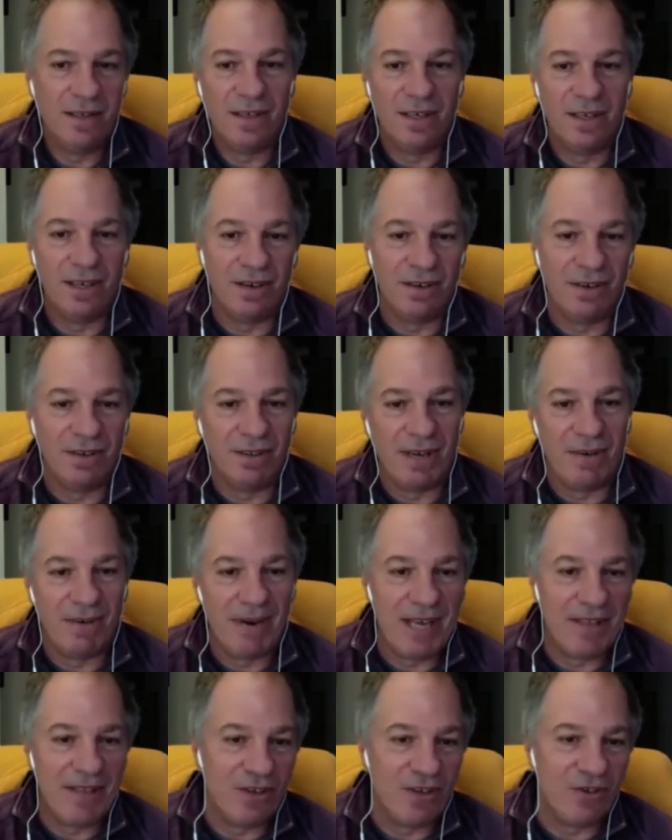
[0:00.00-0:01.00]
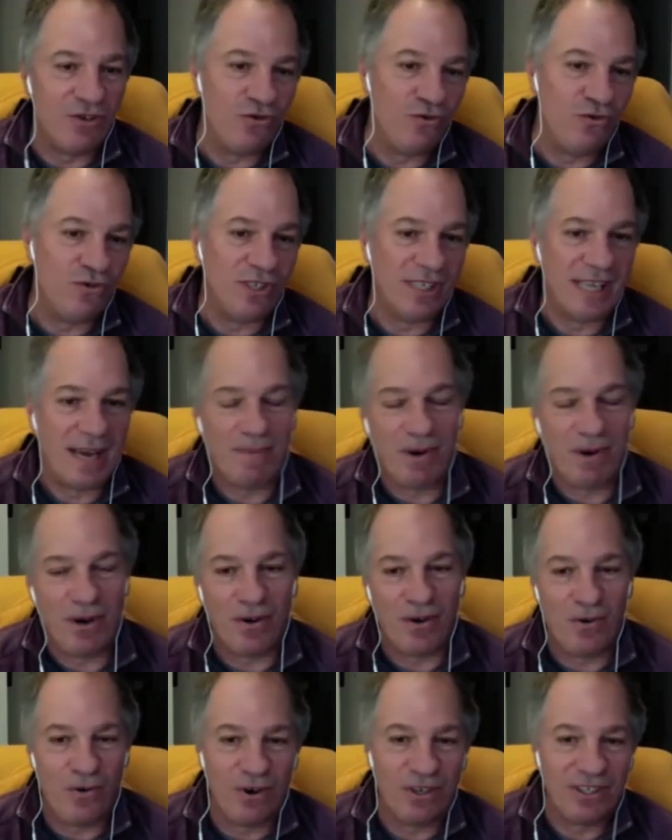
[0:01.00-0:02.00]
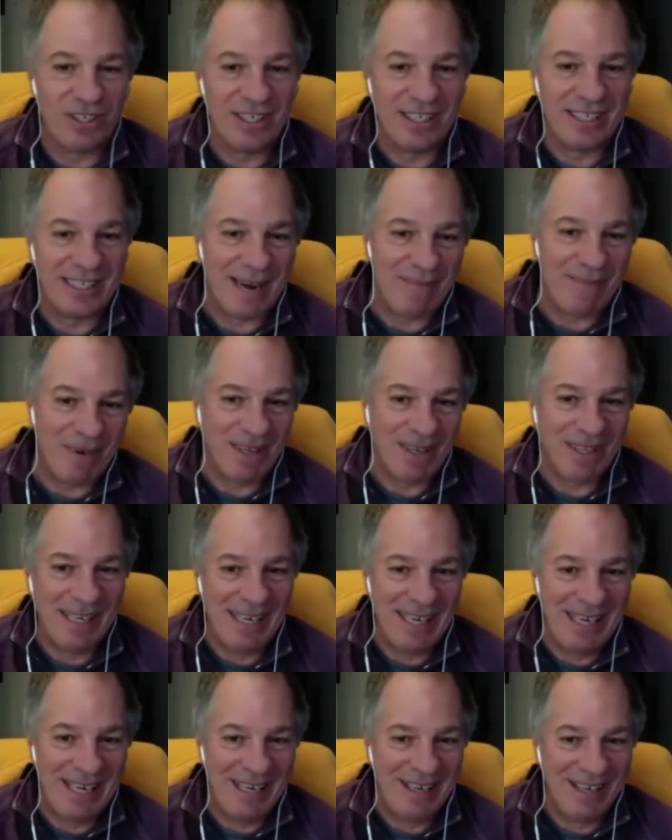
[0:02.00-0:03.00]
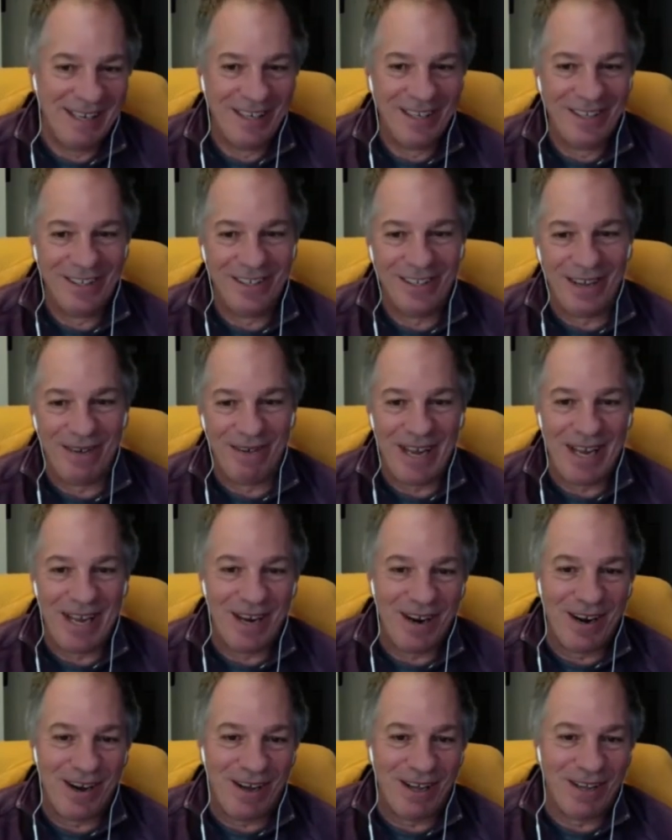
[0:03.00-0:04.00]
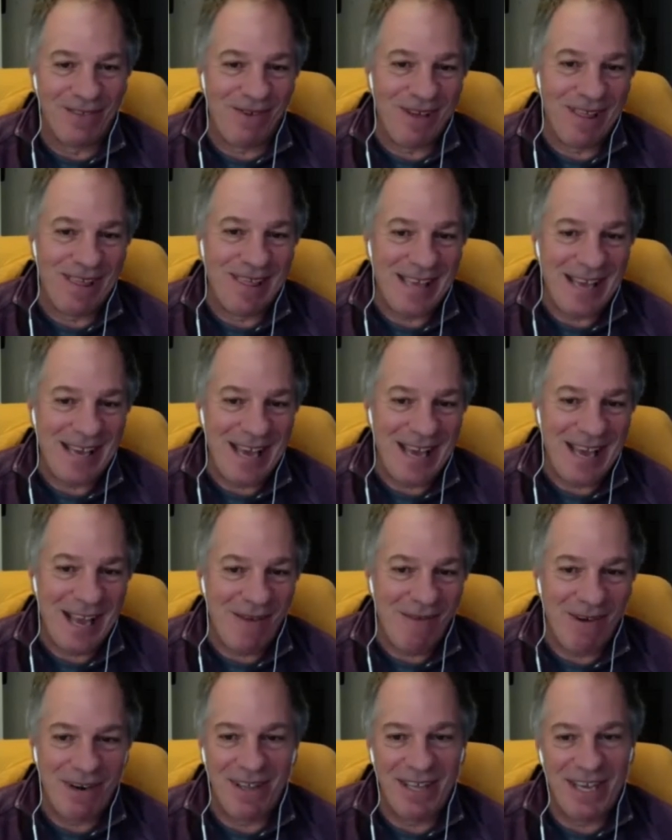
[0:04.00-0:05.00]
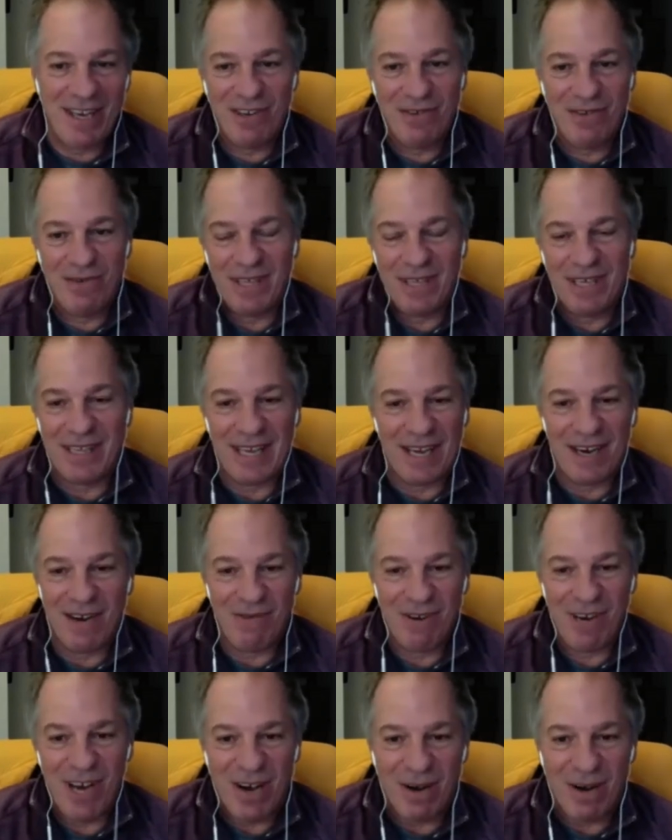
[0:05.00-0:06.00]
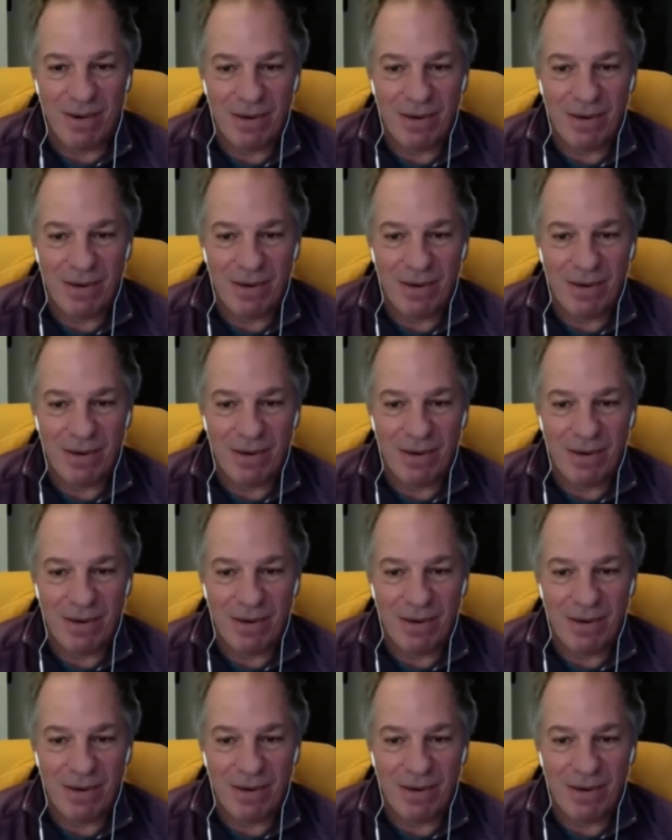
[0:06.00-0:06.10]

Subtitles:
Do they rate the two separate courses separately? Do they rate it all as one thing? What do they do with it? They don't know.